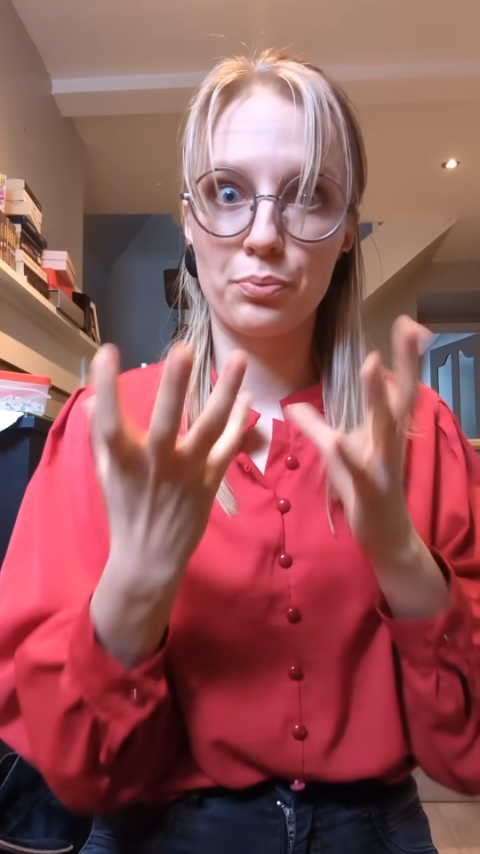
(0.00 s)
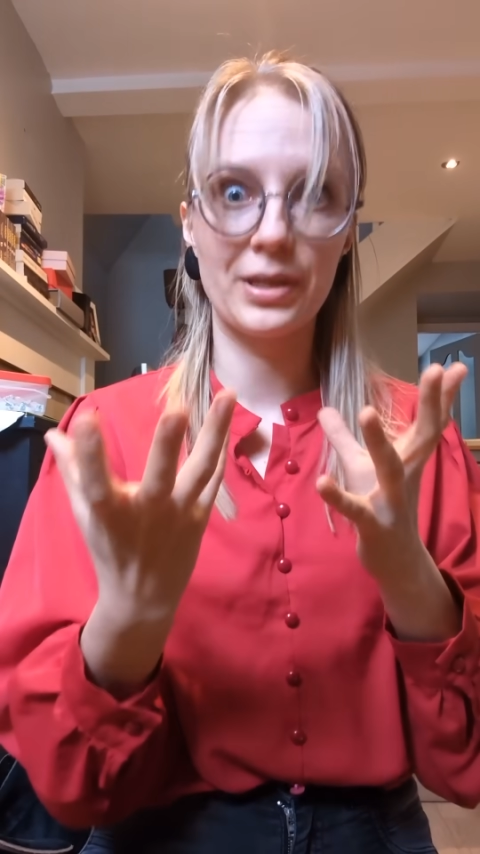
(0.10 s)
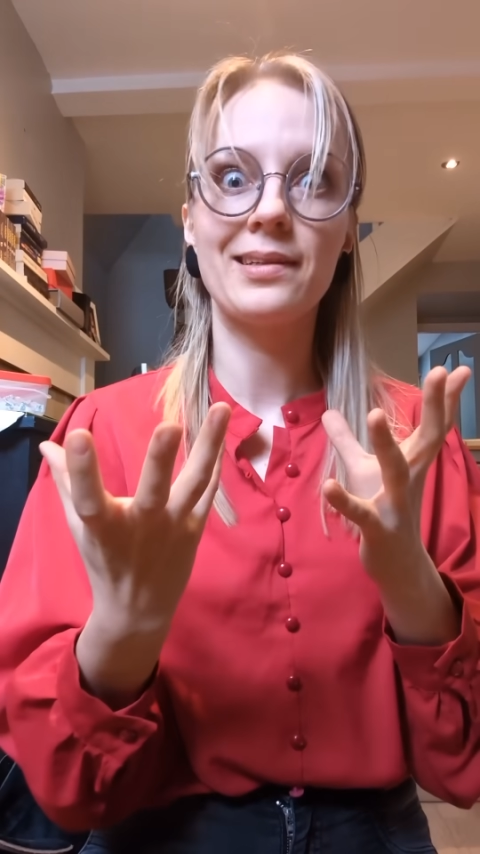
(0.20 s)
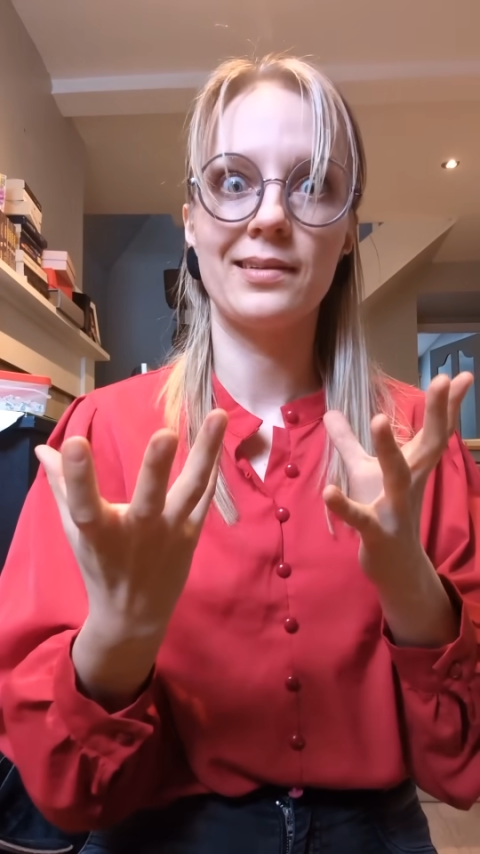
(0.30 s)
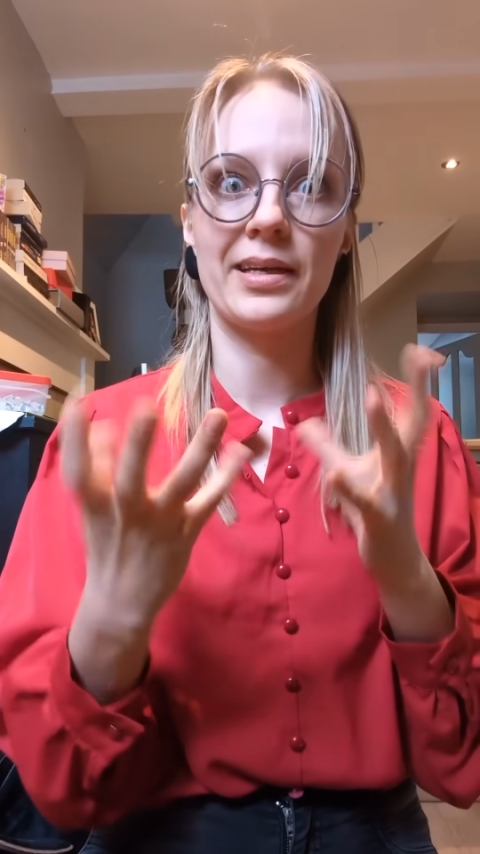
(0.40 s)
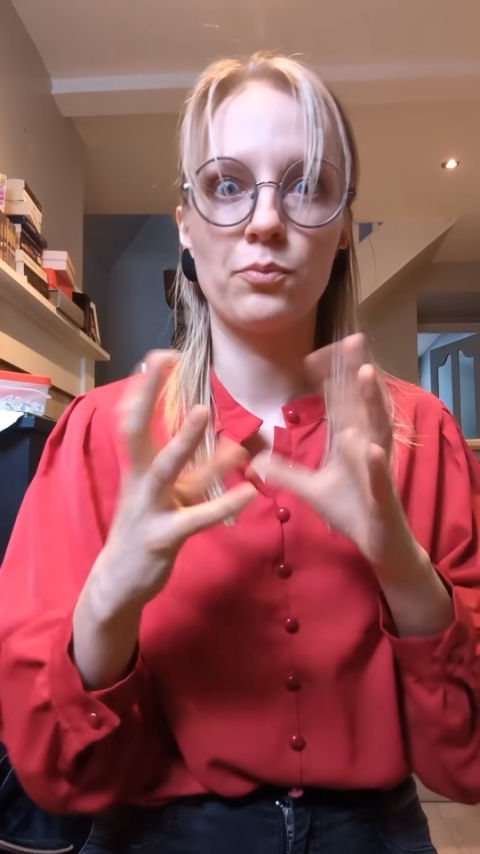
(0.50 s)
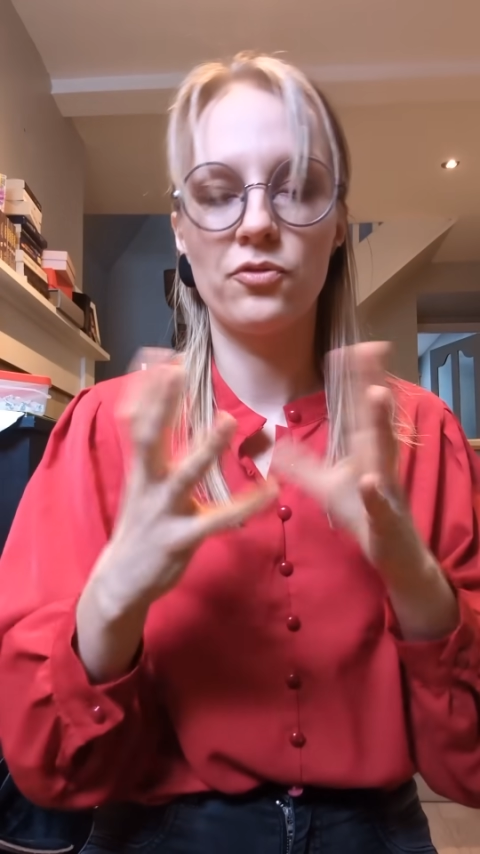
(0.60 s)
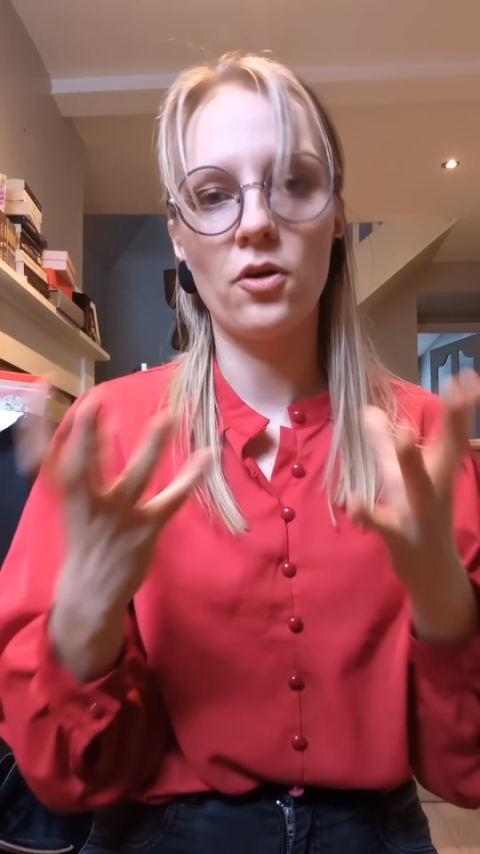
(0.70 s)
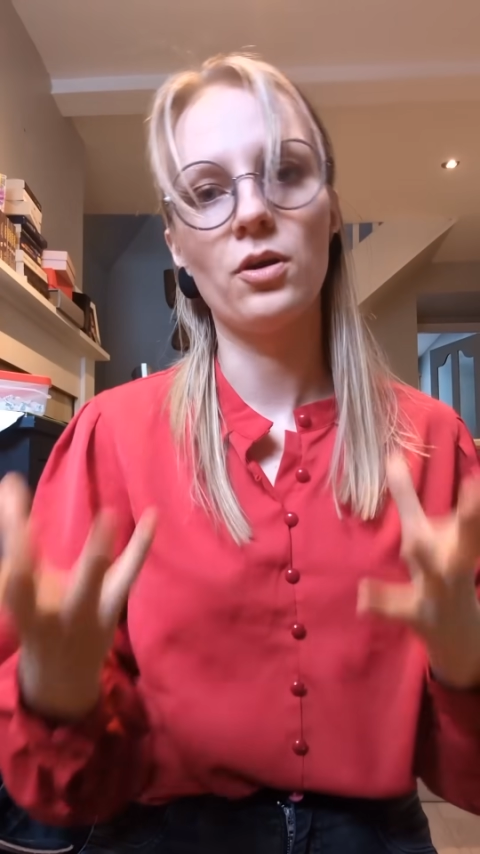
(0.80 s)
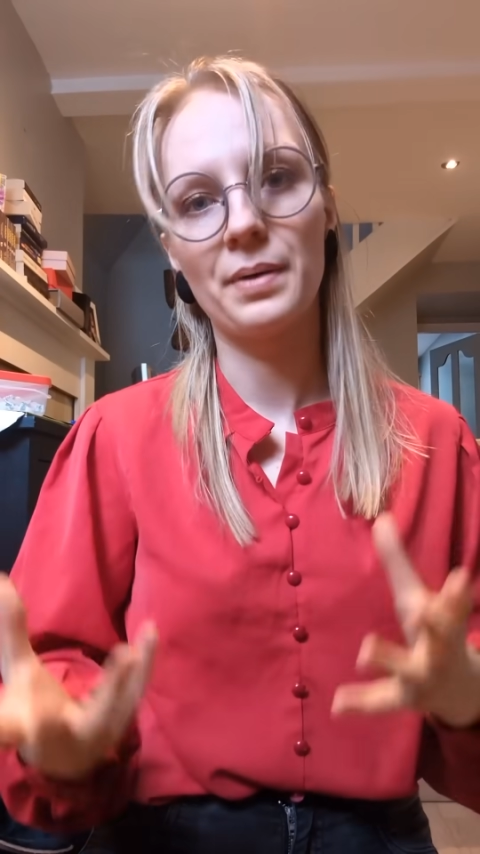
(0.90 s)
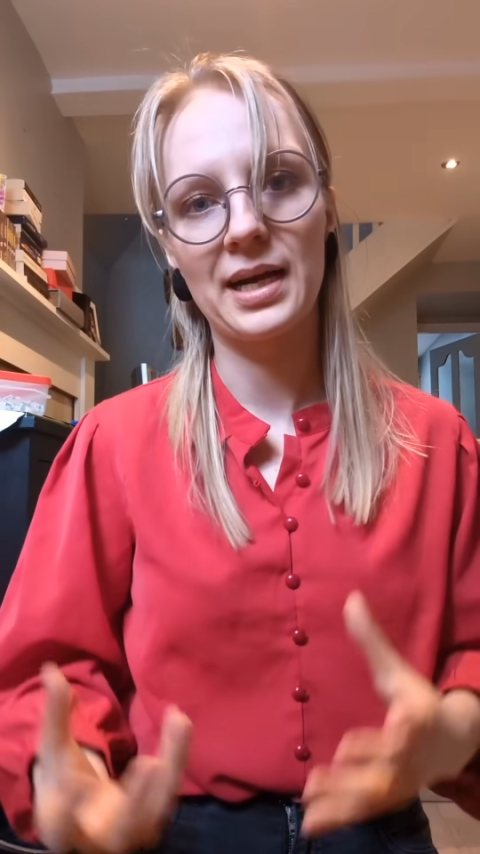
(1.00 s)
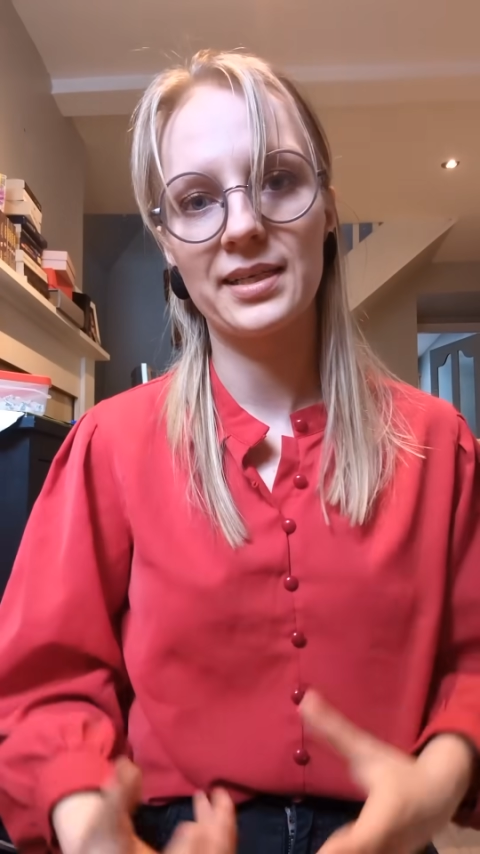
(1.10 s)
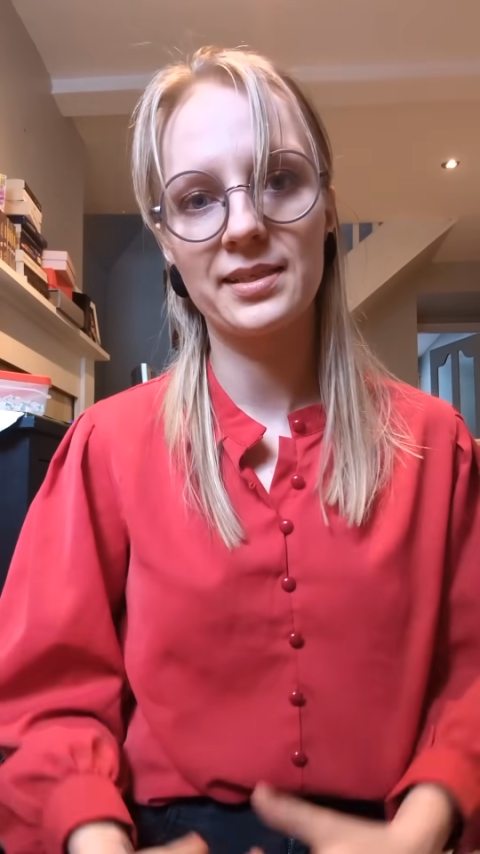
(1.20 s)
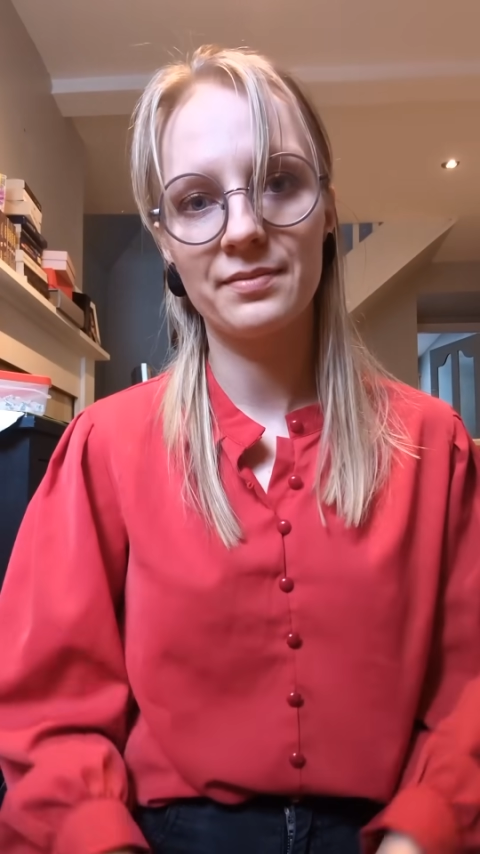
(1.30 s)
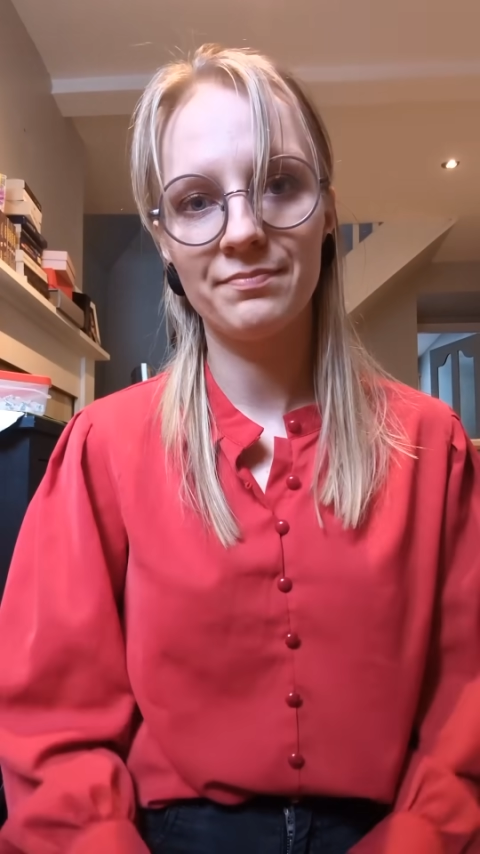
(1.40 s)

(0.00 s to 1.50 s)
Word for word: brittle and fall apart.